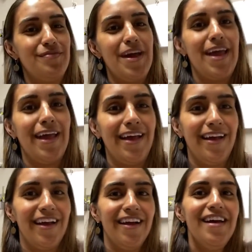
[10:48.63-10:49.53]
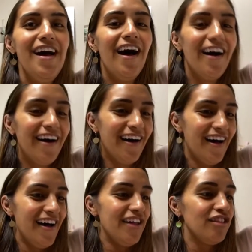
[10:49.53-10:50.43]

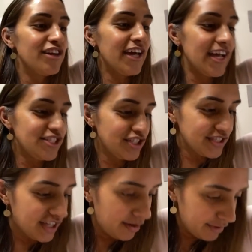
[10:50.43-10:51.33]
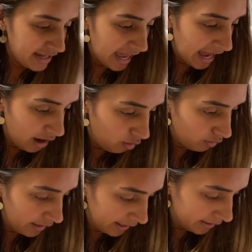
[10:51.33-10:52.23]
Look at it's just coming
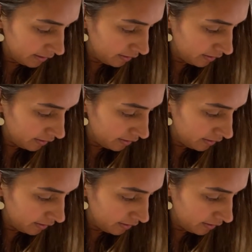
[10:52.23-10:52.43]
out like